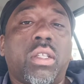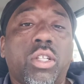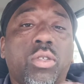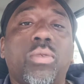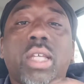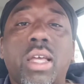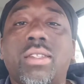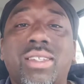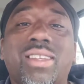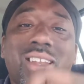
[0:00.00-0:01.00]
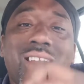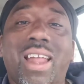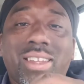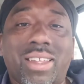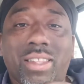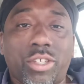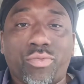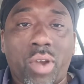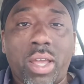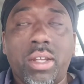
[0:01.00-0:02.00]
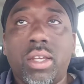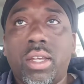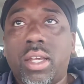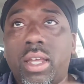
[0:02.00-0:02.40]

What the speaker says: talented to not get this right and